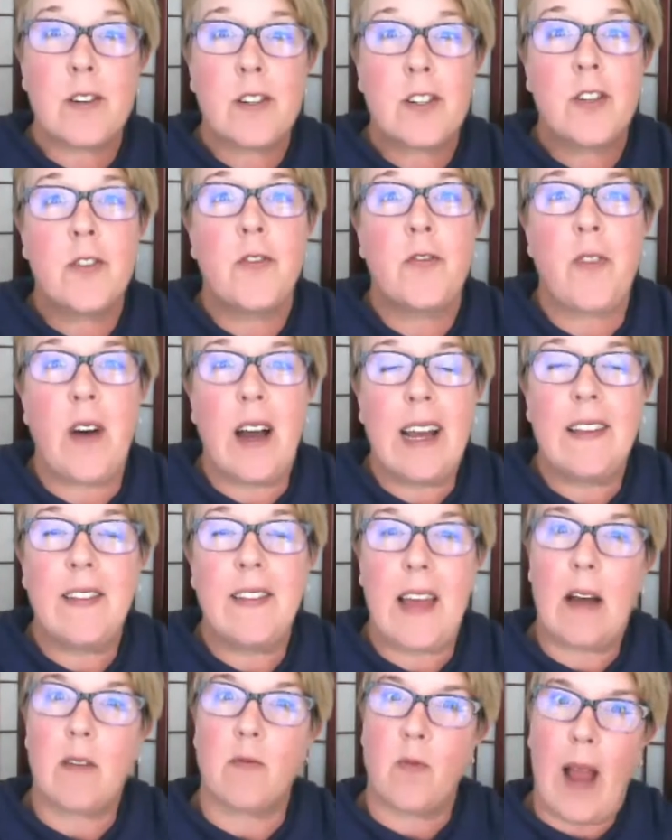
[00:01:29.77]
to find
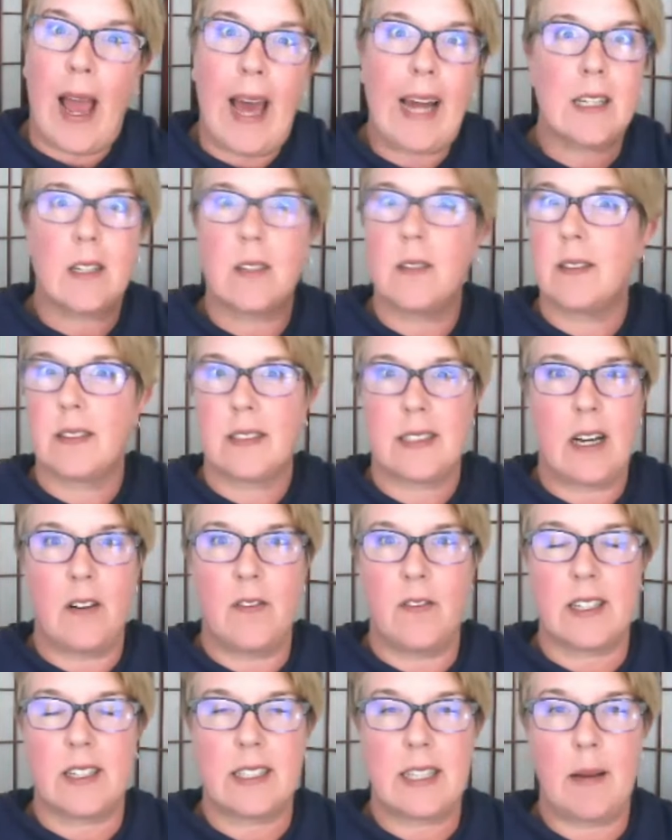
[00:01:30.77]
that radical
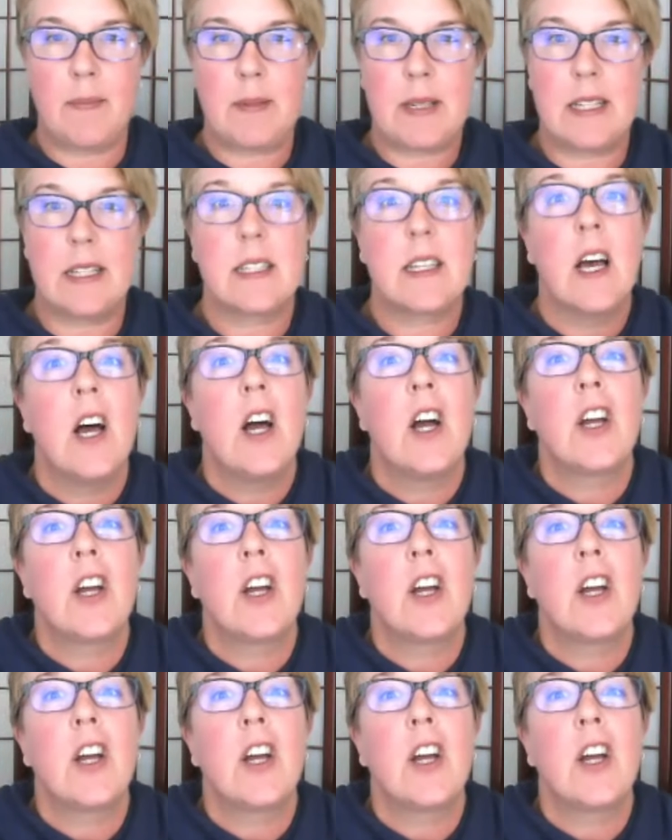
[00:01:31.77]
self acceptance,